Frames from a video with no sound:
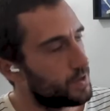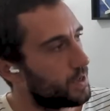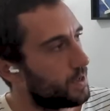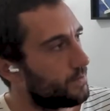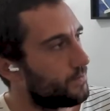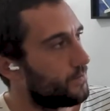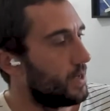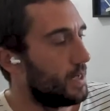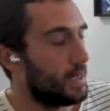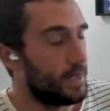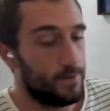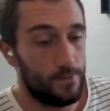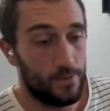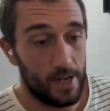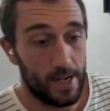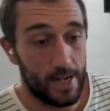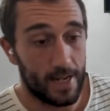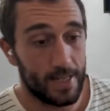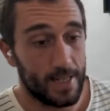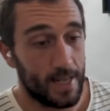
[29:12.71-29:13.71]
So really,
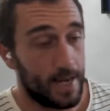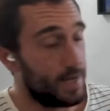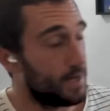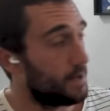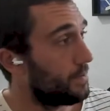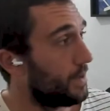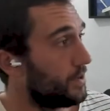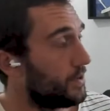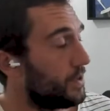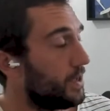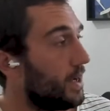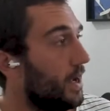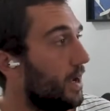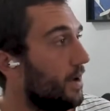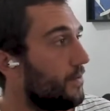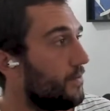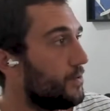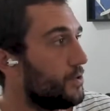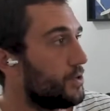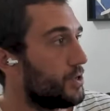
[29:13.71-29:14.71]
really excited about
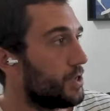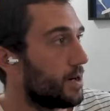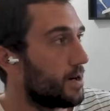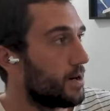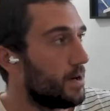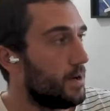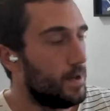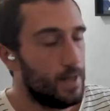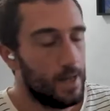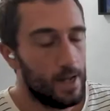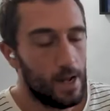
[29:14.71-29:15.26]
the future.